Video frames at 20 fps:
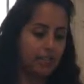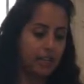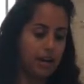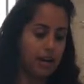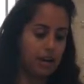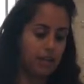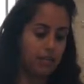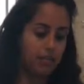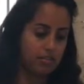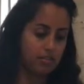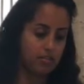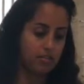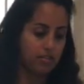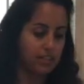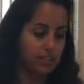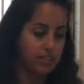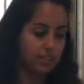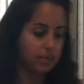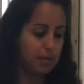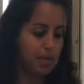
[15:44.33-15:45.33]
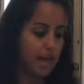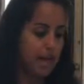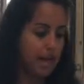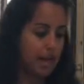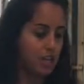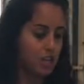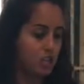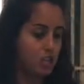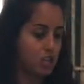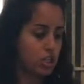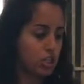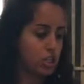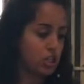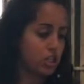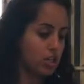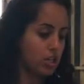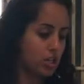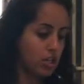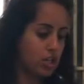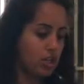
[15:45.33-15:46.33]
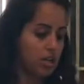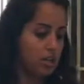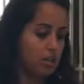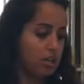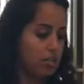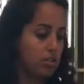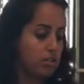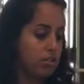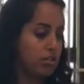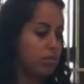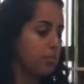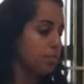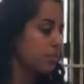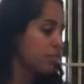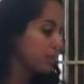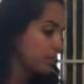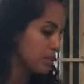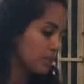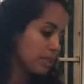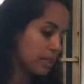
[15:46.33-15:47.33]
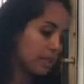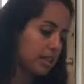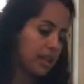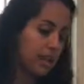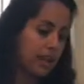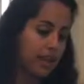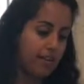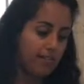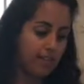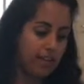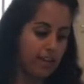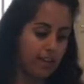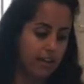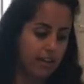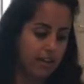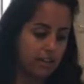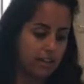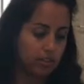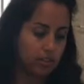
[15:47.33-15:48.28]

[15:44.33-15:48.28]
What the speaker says: round of a splash. Oops, I have a carrot